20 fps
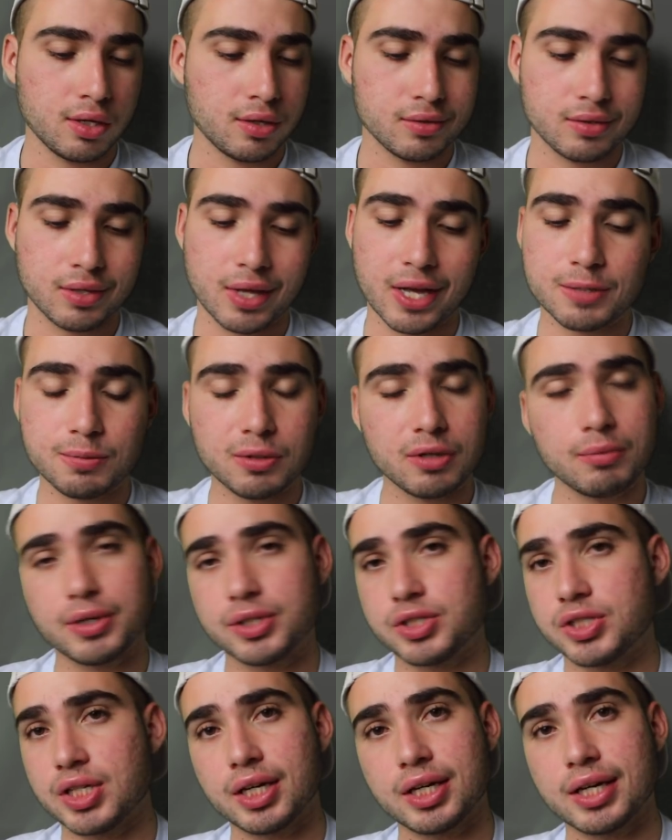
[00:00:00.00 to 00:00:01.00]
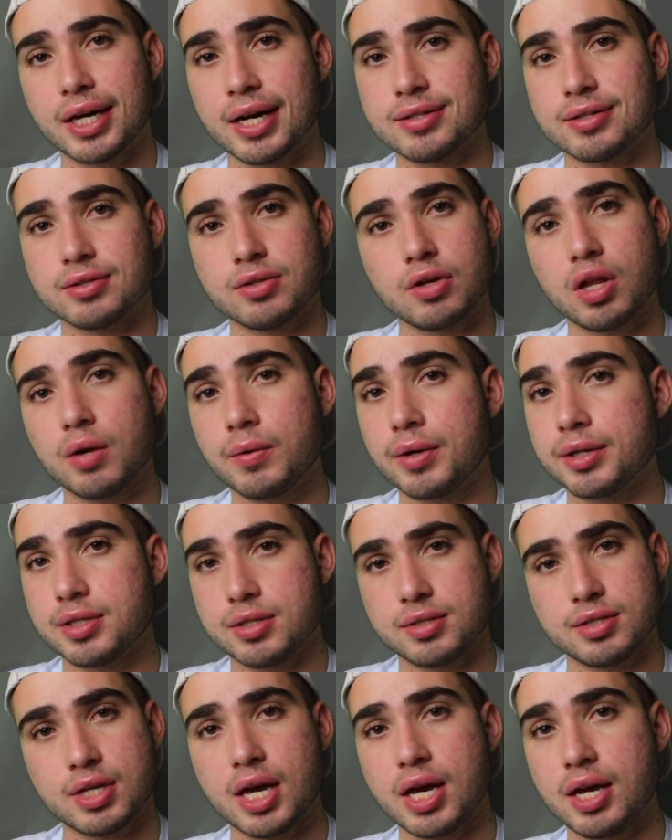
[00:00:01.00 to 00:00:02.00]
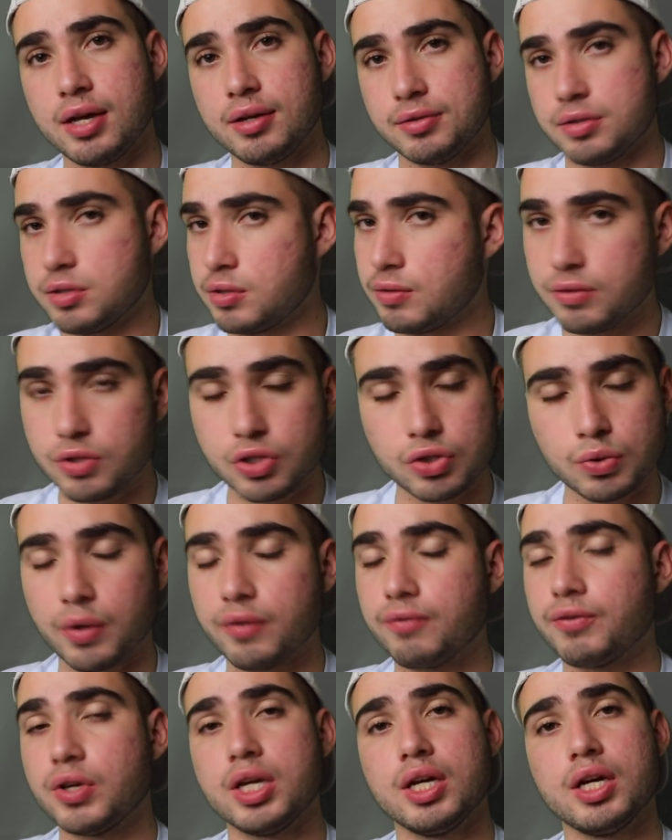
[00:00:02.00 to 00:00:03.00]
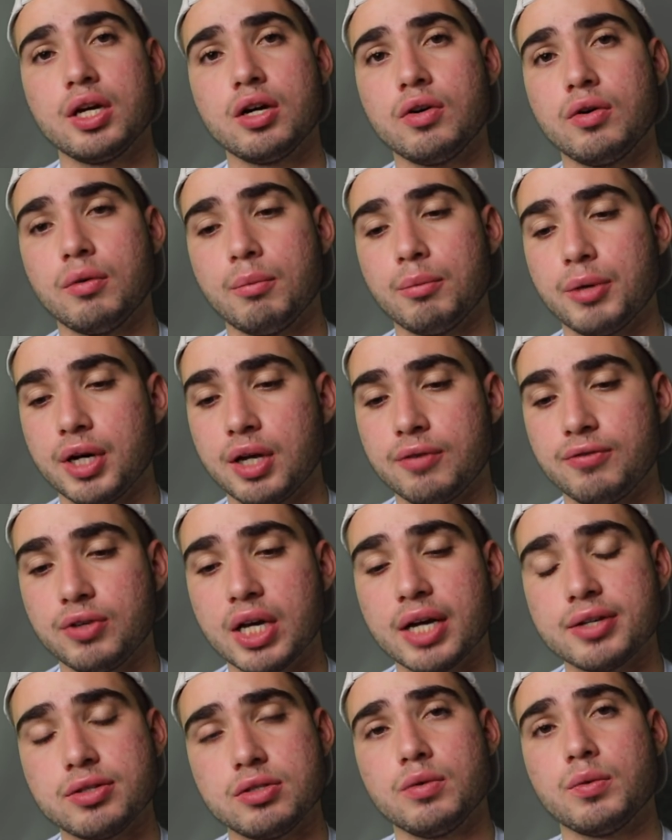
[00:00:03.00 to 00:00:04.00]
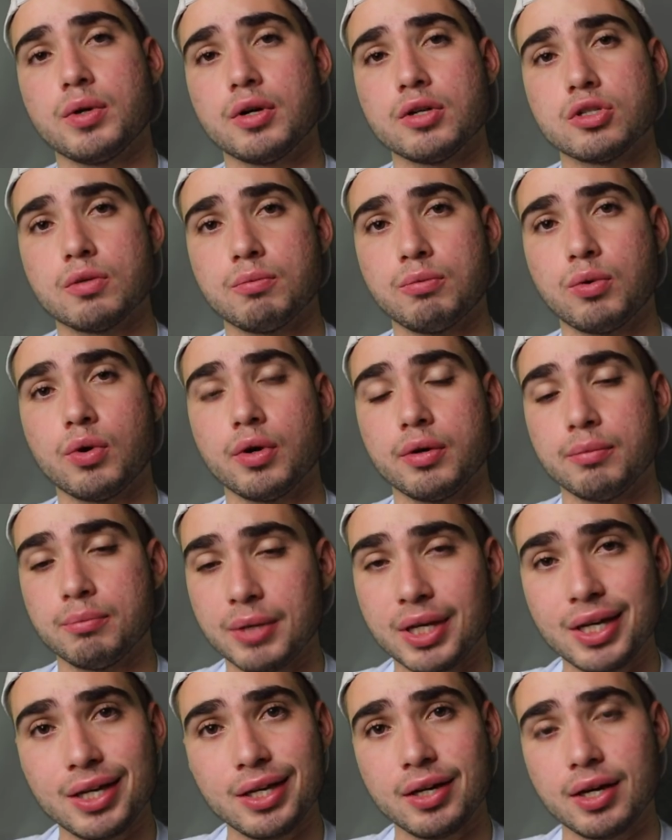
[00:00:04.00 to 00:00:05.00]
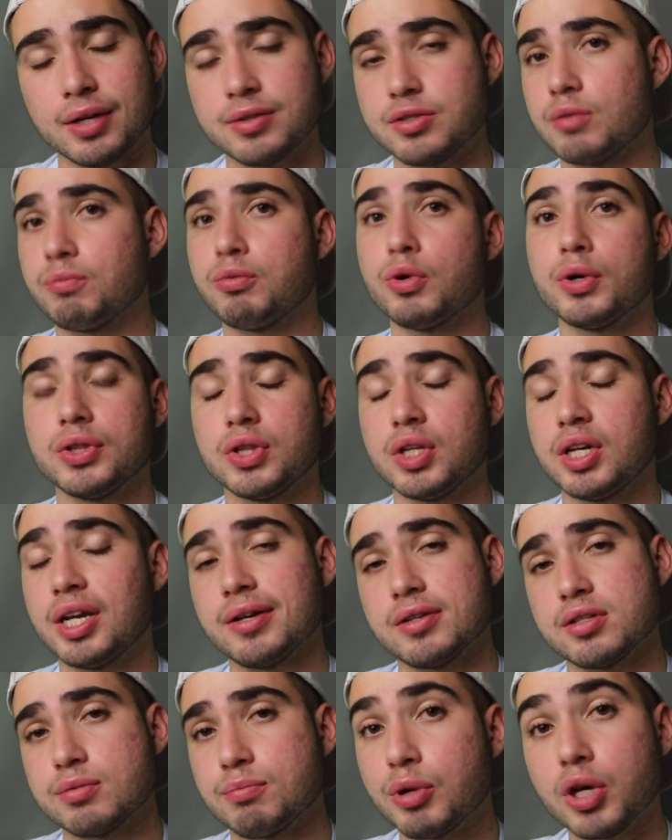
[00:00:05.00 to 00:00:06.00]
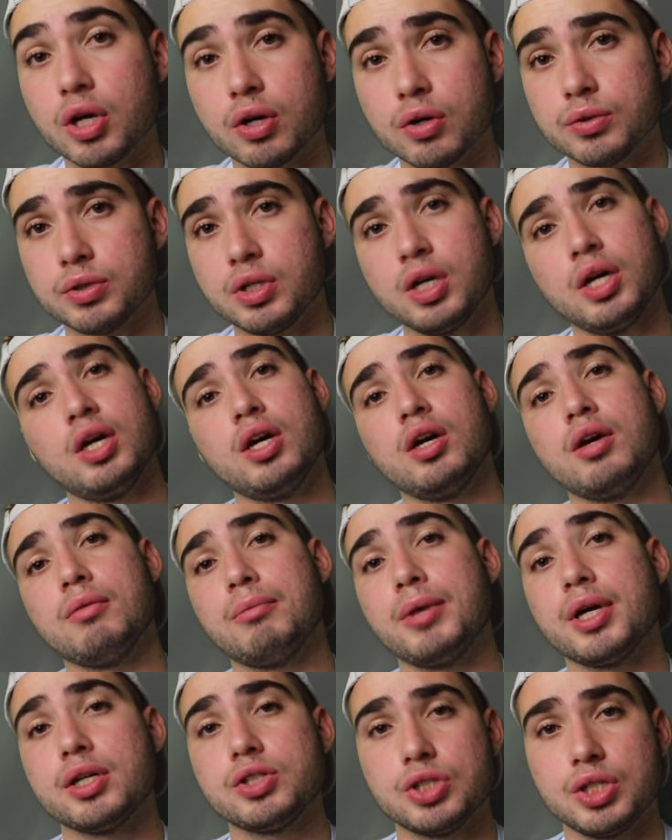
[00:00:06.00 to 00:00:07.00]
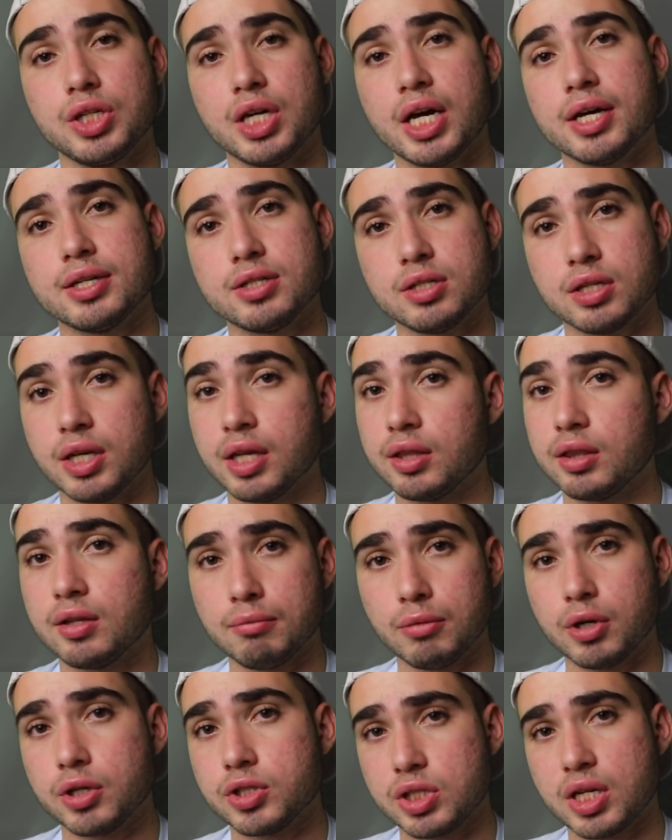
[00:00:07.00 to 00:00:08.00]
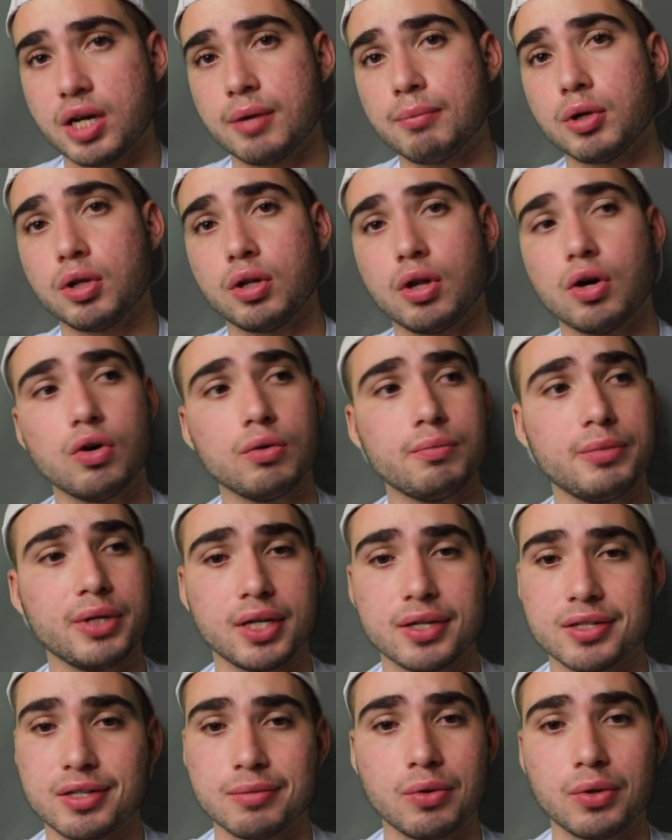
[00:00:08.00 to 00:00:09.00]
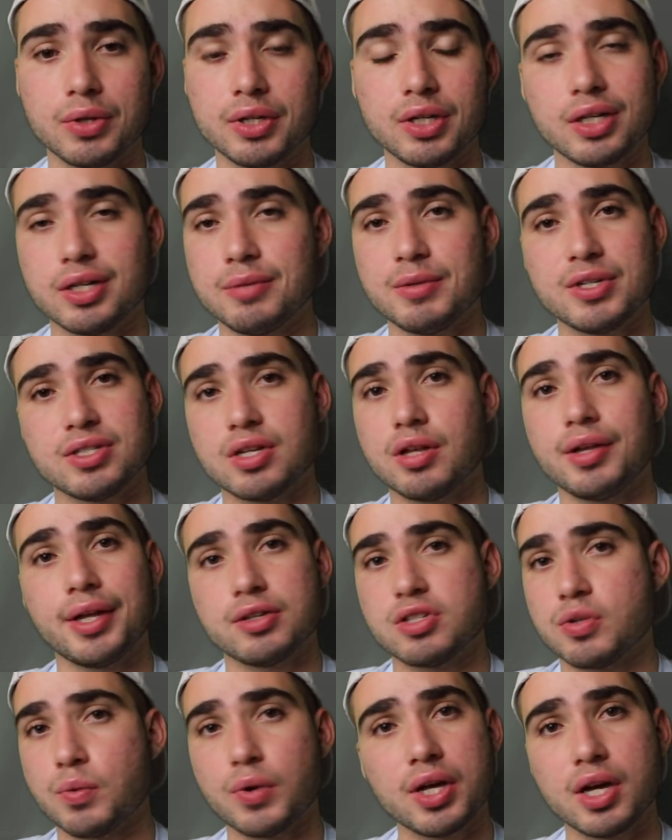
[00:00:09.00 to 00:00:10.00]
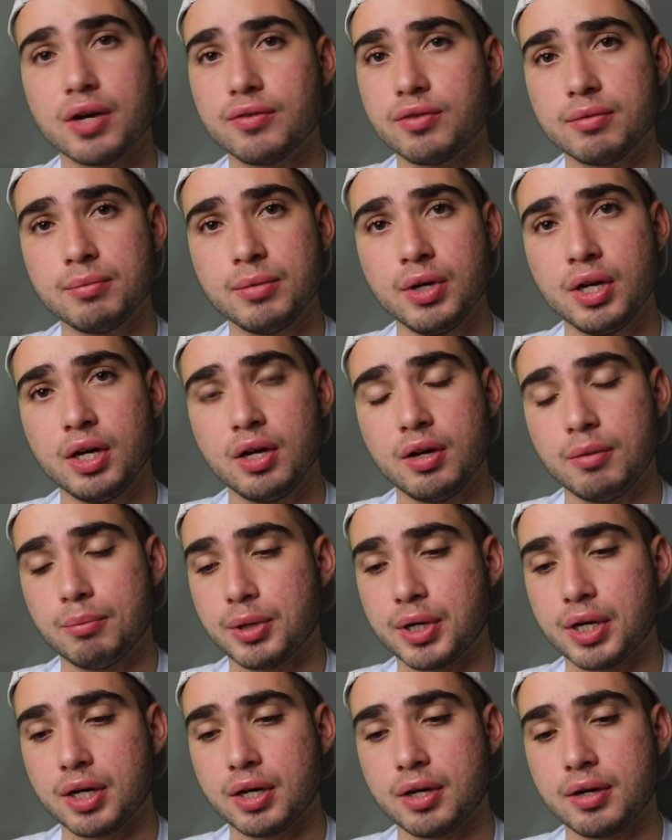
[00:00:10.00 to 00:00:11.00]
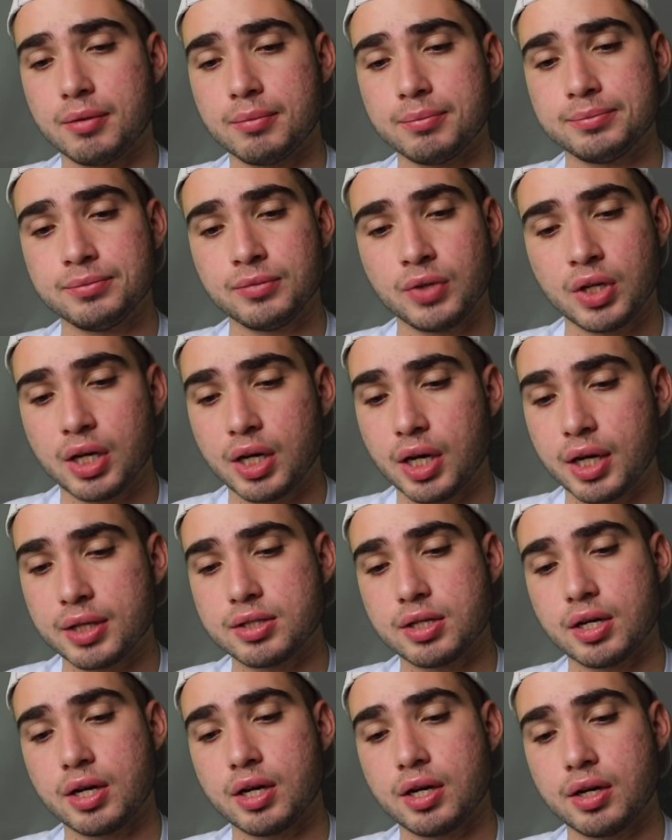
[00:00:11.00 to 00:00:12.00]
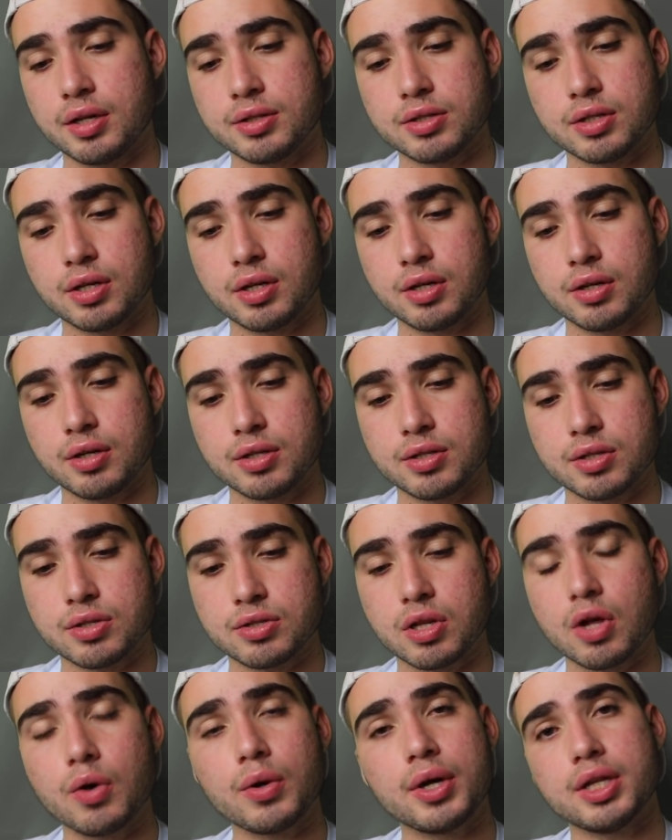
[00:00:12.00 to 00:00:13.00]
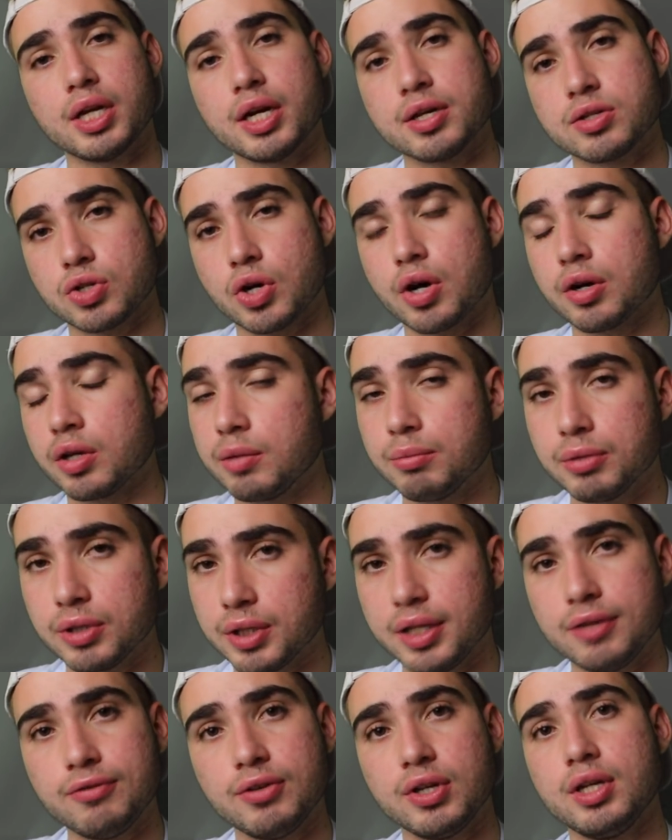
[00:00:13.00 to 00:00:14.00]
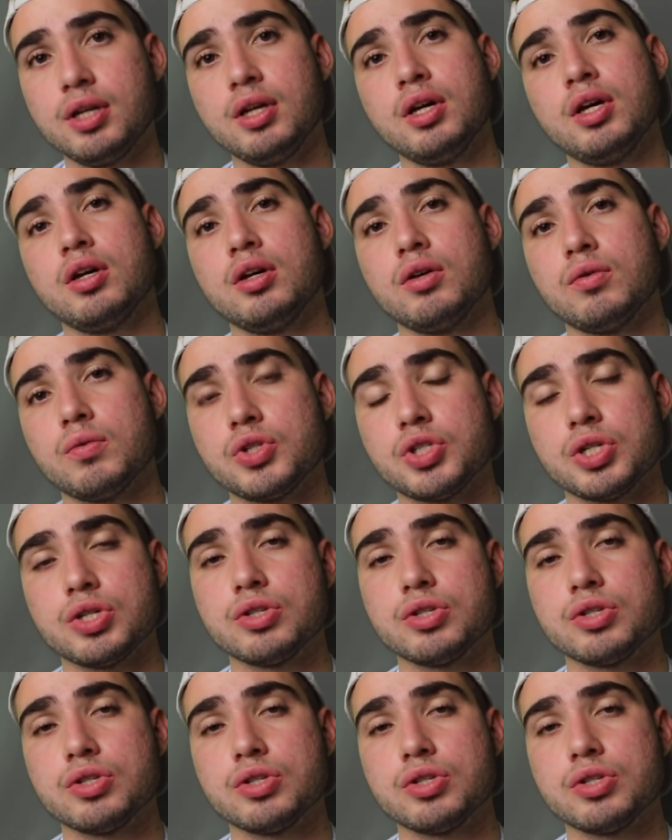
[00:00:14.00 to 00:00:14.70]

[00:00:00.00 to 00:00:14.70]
So that's pretty much it, guys. That's all I wanted to say. It's a short video, but if you guys do want to support me and support the next build, make sure you guys get the merch down below, because I'm only going to be selling like 20 of them. But it's a slogan that I strongly believe in, which